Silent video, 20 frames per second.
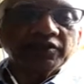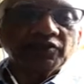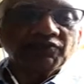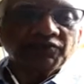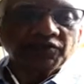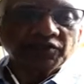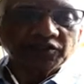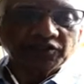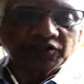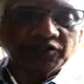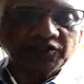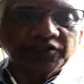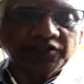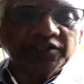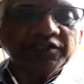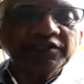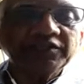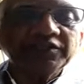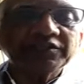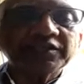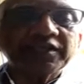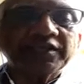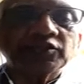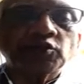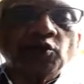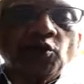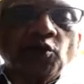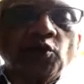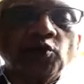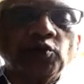Verse 13 says,
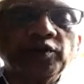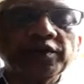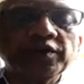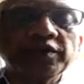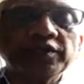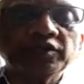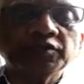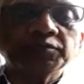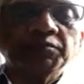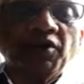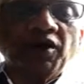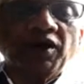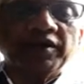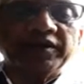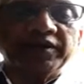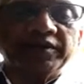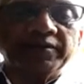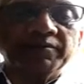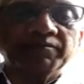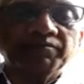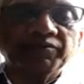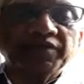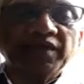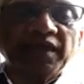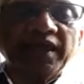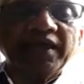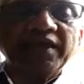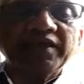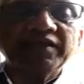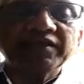holding his body
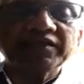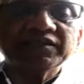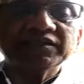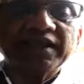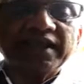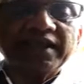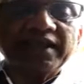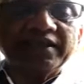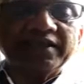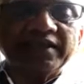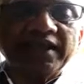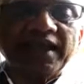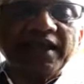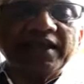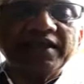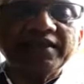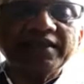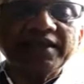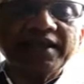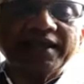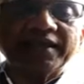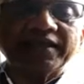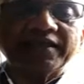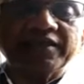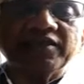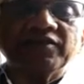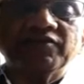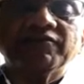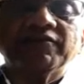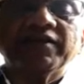and his head and neck
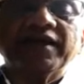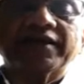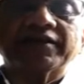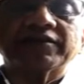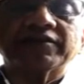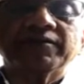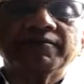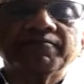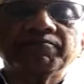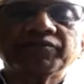erect,